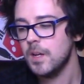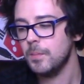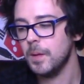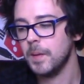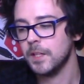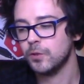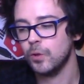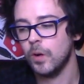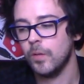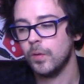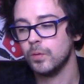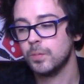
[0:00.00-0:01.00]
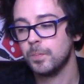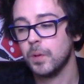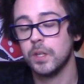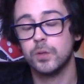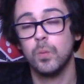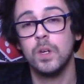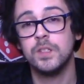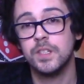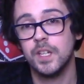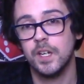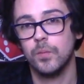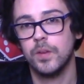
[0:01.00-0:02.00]
maybe, I don't know, if it was +1
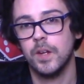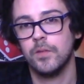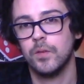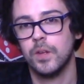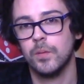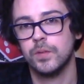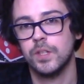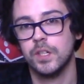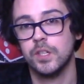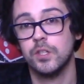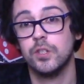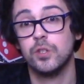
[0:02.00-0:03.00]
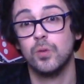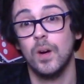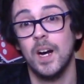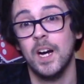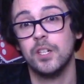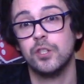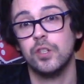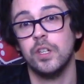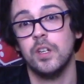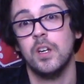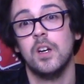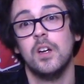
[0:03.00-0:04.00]
to hit with everything with 6 inches, so it
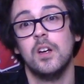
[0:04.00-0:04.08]
actually